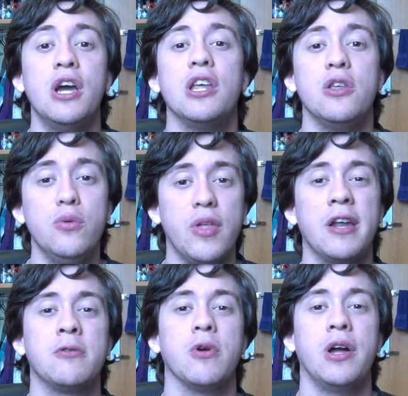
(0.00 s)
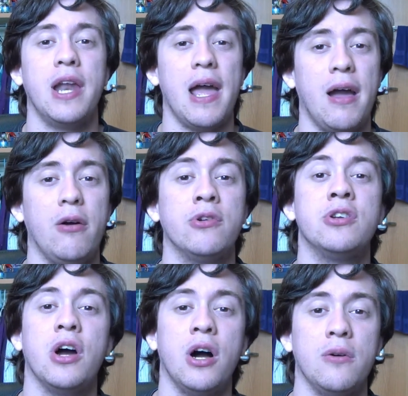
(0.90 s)
you then run out
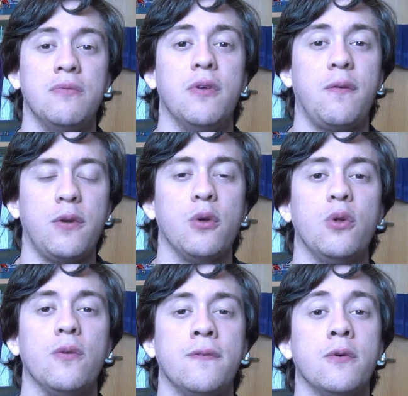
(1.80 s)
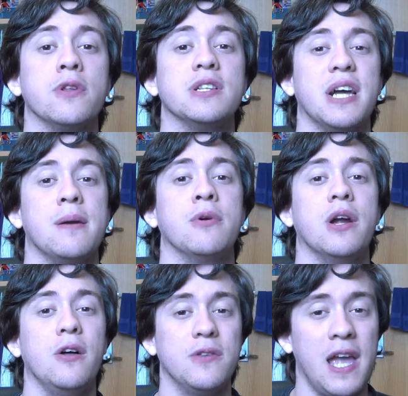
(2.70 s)
of the fuel for the Cyber
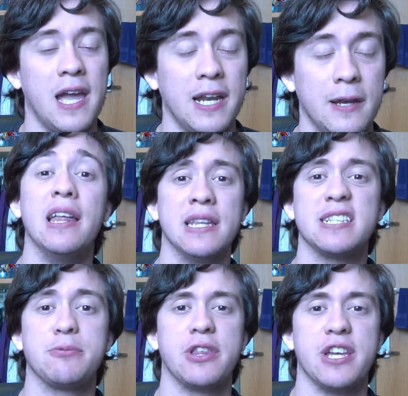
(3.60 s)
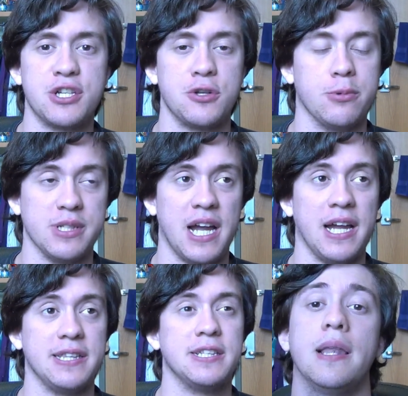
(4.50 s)
Eltanin, and that's where the issue resides.